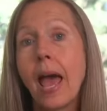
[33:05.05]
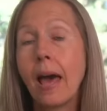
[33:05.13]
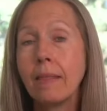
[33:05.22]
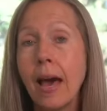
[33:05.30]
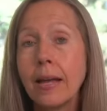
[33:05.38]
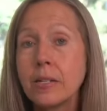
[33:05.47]

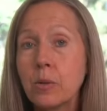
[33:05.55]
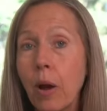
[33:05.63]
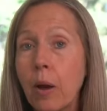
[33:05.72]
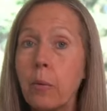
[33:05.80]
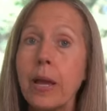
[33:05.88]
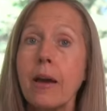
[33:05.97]
And that is
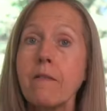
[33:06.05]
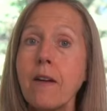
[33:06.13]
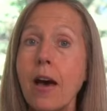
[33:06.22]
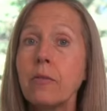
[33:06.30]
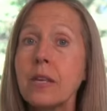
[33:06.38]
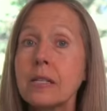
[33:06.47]
why we have
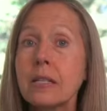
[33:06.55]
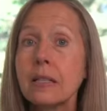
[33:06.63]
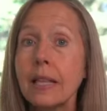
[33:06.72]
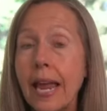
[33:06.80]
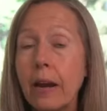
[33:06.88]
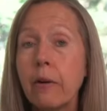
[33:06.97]
found this
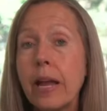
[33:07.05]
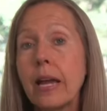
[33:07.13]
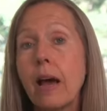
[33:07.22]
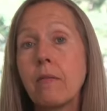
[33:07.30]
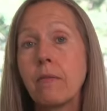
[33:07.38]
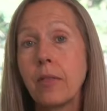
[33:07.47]
layering
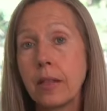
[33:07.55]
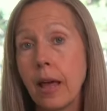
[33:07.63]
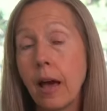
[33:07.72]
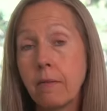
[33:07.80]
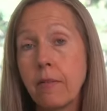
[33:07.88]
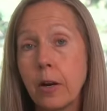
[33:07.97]
of
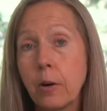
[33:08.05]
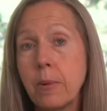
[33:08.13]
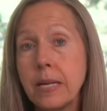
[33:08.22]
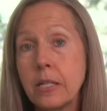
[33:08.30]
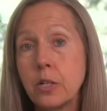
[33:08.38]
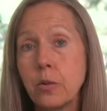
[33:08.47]

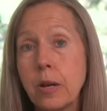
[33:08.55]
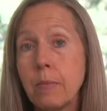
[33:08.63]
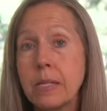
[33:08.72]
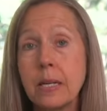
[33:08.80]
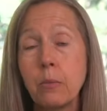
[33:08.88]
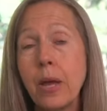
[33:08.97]
therapies and
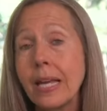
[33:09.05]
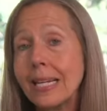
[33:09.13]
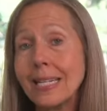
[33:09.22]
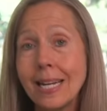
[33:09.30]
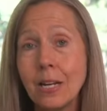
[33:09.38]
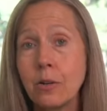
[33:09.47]
treatments, and we
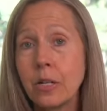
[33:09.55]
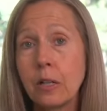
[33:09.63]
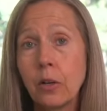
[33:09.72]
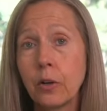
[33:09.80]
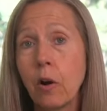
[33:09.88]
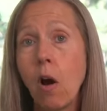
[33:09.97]
continue to
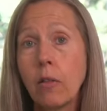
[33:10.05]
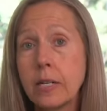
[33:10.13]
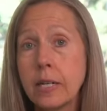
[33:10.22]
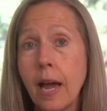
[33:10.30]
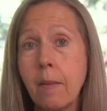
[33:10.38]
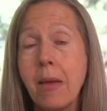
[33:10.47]
learn all the
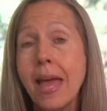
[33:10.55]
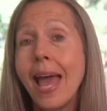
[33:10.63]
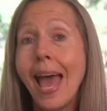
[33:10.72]
time.